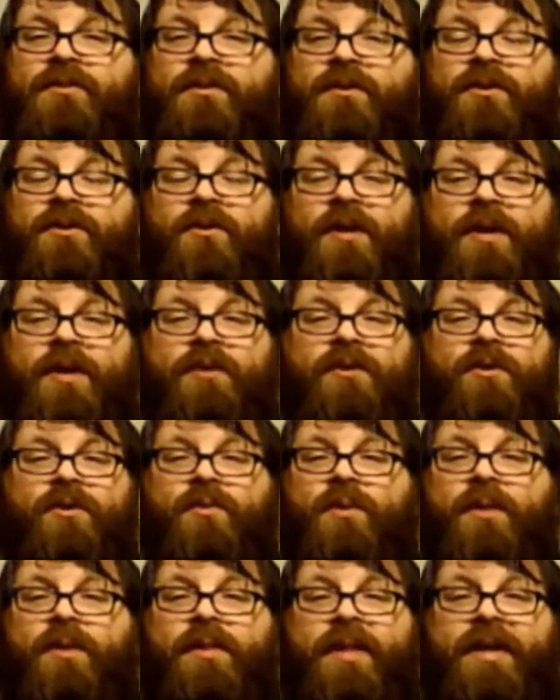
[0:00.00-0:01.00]
so I don't know
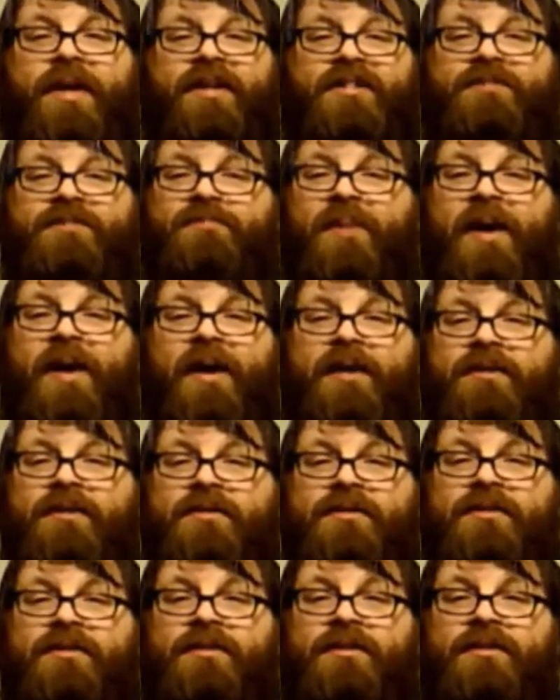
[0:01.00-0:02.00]
what they
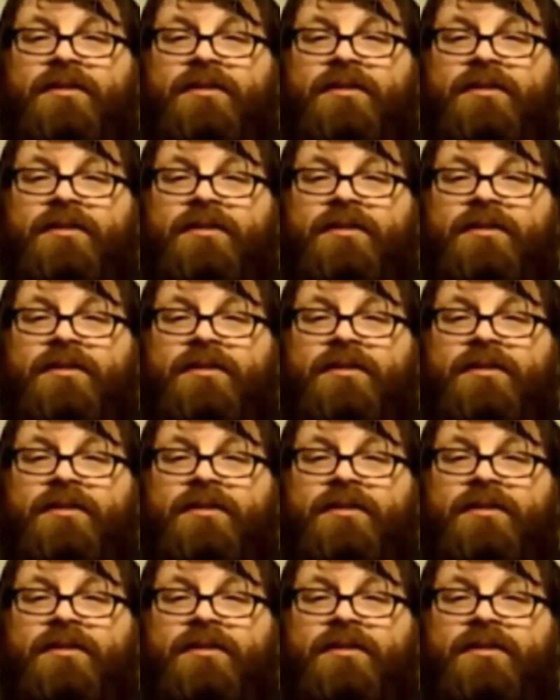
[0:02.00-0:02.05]
expect